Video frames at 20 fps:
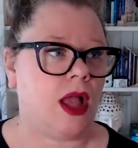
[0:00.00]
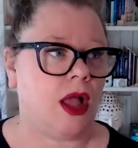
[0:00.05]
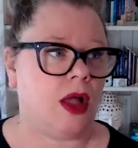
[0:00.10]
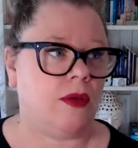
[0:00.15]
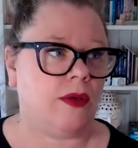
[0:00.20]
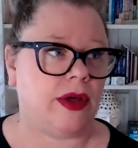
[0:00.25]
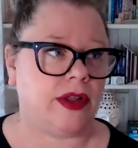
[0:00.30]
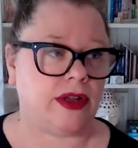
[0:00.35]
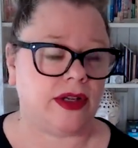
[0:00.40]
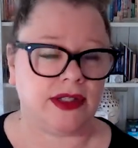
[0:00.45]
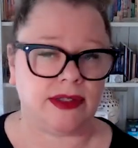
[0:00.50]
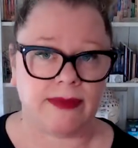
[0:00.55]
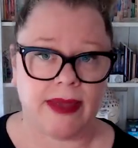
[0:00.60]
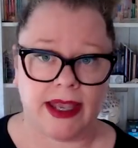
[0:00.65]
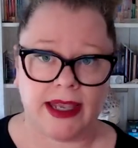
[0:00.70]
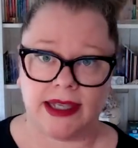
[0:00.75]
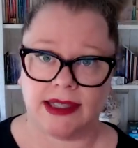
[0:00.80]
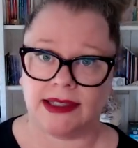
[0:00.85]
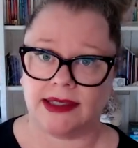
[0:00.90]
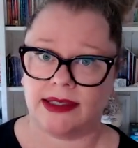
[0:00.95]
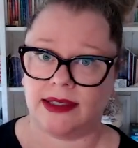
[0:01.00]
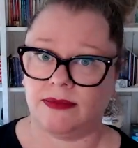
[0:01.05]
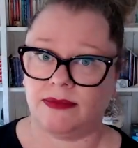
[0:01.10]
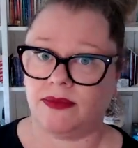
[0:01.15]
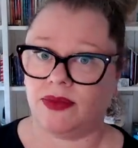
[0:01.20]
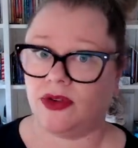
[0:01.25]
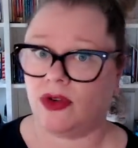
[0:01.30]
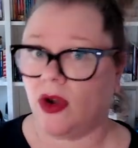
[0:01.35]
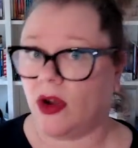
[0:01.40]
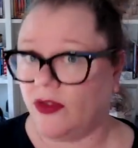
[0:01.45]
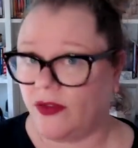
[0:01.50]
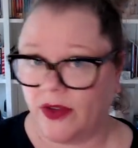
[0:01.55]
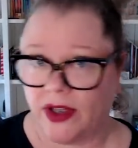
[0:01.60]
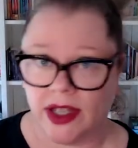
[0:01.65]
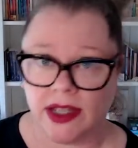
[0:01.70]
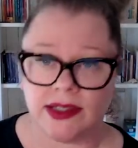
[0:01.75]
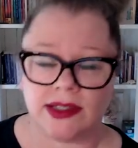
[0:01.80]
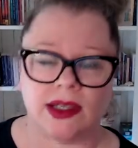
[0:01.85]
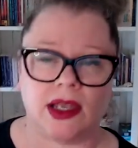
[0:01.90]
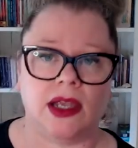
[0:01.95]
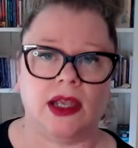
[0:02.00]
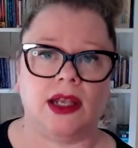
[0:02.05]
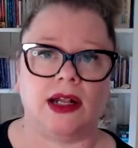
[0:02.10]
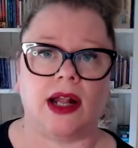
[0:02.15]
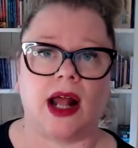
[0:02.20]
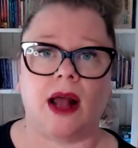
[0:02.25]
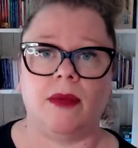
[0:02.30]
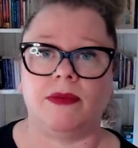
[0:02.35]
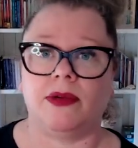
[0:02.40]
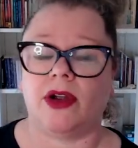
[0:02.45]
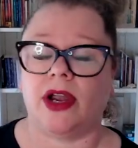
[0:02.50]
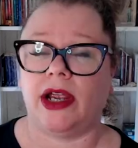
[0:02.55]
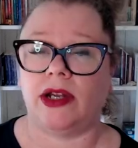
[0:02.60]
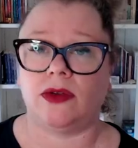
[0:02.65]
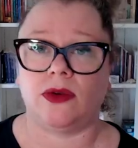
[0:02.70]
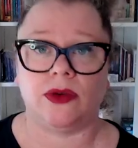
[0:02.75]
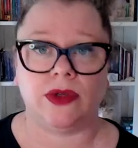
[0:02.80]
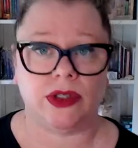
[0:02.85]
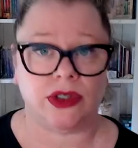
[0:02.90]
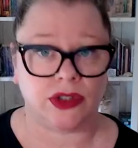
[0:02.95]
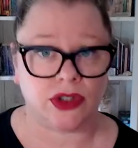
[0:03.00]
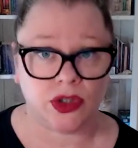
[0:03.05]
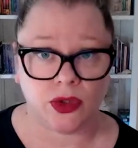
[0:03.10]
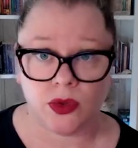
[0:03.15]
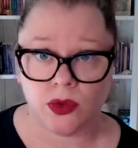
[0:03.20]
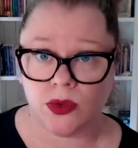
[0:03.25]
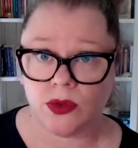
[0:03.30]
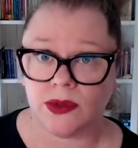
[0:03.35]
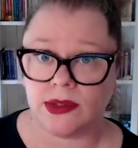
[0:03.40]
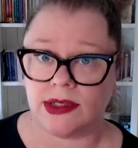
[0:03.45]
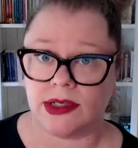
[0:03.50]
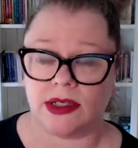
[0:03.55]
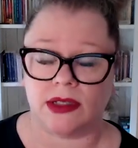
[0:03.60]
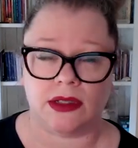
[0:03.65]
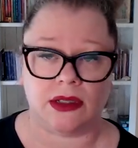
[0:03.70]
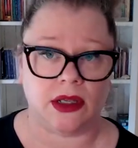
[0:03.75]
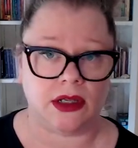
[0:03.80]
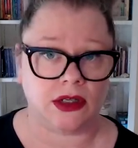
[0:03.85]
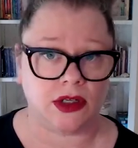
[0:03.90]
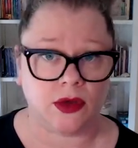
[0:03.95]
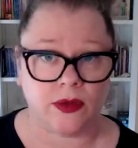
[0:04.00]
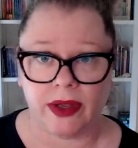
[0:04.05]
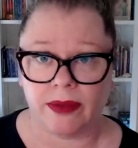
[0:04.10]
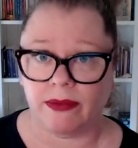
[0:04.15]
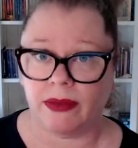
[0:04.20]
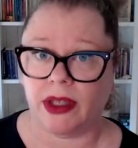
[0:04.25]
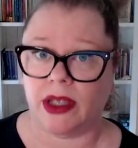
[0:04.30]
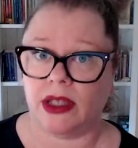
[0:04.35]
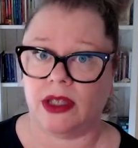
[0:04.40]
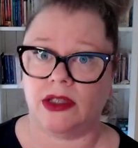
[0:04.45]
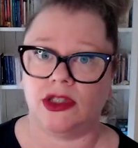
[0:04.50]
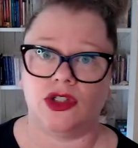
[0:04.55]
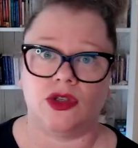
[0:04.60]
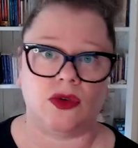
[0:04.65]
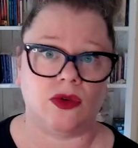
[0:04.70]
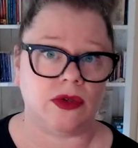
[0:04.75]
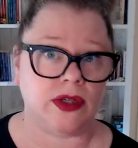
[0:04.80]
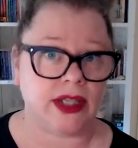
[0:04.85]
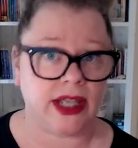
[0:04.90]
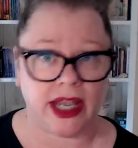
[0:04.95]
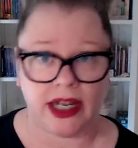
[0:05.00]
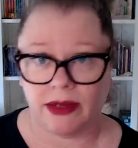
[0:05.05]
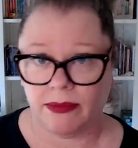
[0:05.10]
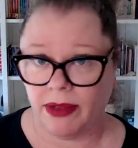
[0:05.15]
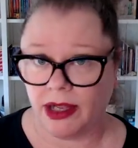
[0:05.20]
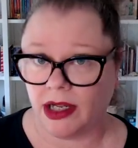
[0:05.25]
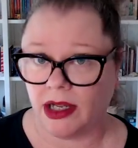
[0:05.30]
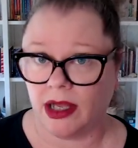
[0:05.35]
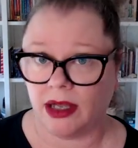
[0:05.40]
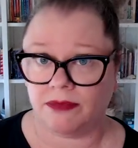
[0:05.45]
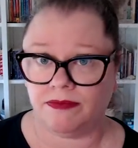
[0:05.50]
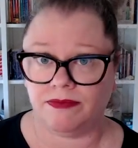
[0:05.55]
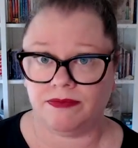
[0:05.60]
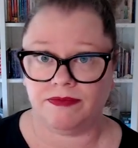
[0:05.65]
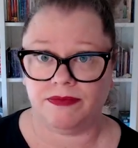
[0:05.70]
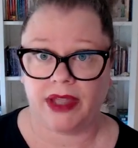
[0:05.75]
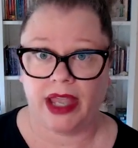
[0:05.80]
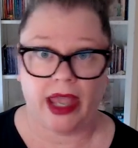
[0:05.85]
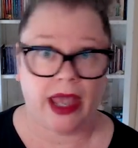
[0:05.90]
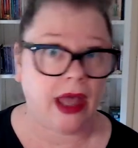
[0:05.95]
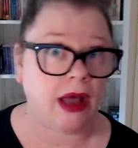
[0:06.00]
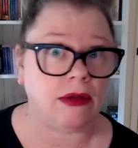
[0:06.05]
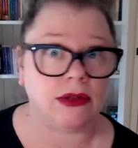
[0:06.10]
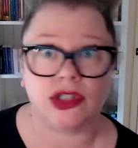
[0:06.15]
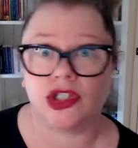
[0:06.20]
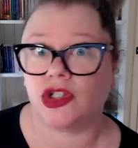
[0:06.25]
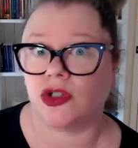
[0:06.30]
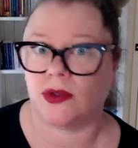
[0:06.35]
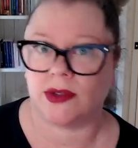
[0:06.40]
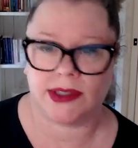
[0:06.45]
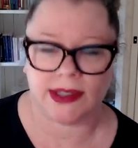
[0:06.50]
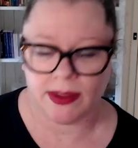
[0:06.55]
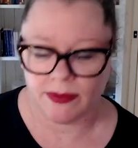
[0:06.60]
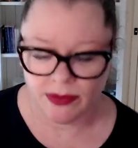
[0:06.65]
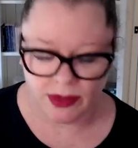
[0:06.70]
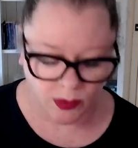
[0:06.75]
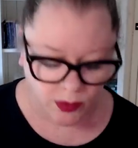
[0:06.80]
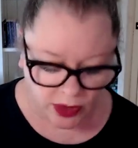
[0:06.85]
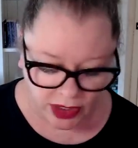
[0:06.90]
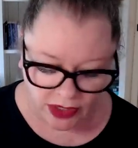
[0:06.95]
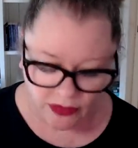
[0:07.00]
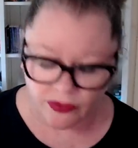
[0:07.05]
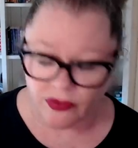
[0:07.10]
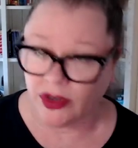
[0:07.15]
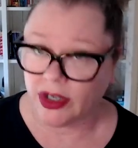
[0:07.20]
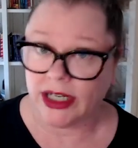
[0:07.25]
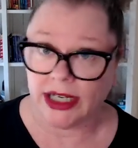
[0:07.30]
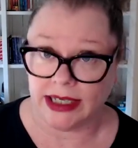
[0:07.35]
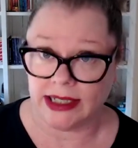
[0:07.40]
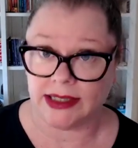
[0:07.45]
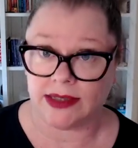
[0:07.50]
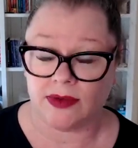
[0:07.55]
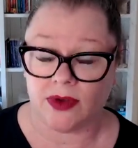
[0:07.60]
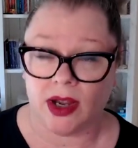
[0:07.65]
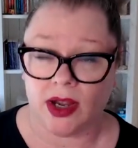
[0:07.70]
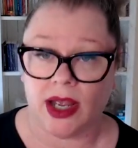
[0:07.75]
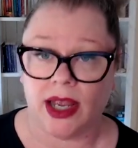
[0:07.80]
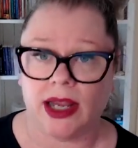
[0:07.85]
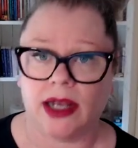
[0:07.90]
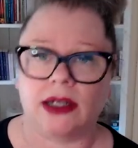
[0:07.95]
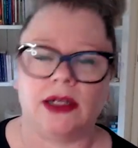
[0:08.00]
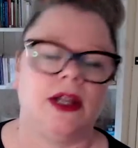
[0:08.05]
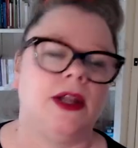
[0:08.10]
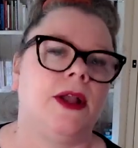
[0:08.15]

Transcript: whether it's making some profit so you can upgrade all your tools and equipment, or get a better couch or something, whatever it is, right?